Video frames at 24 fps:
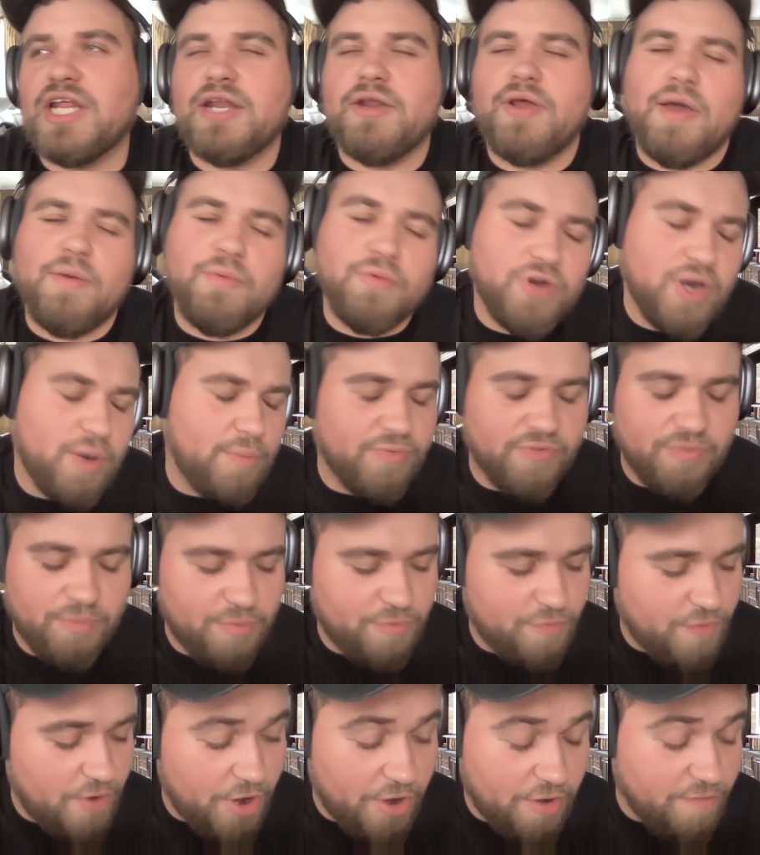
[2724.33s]
And I come from
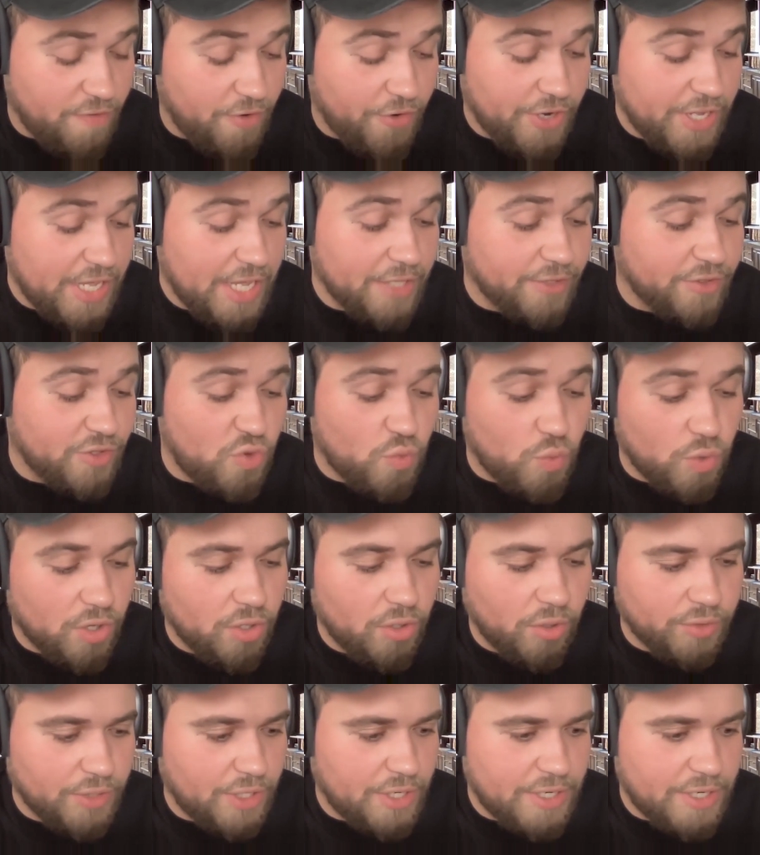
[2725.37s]
a very, very indie world.